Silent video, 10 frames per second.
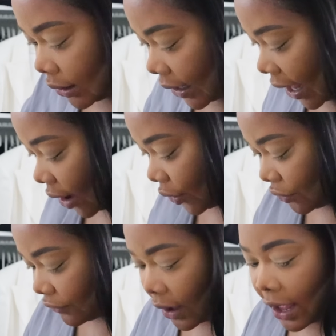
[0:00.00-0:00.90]
how you
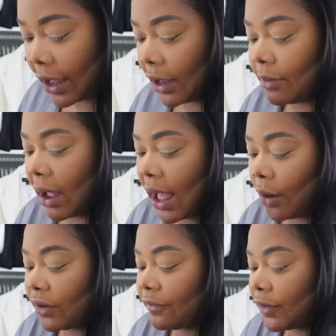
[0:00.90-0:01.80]
vibe,
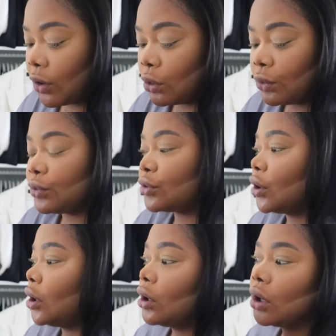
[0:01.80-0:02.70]
how it feels,
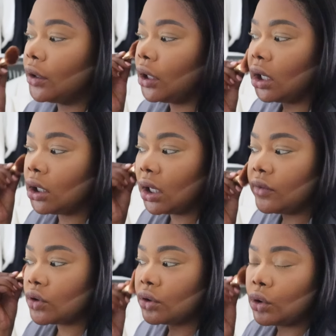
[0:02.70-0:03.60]
and it, it
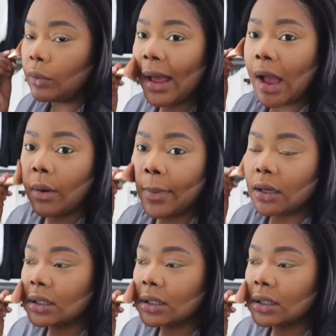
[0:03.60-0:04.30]
gives you your power back.